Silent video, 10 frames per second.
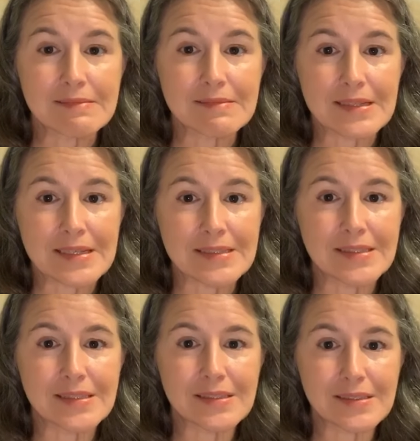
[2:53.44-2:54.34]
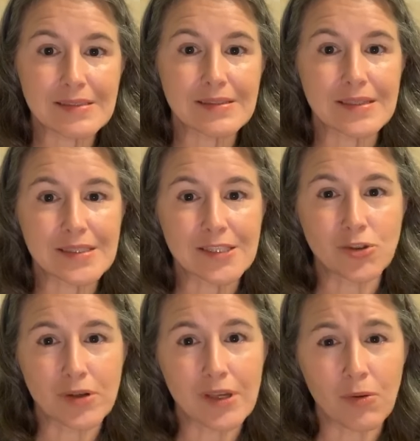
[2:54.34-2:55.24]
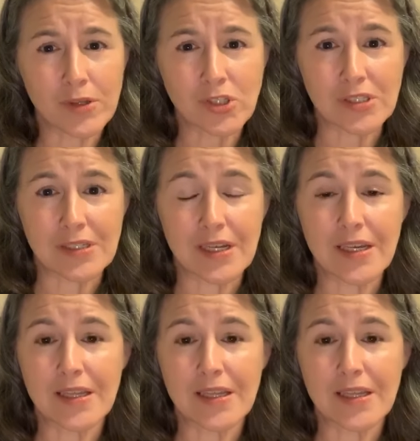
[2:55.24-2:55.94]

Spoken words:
it's a tricky question.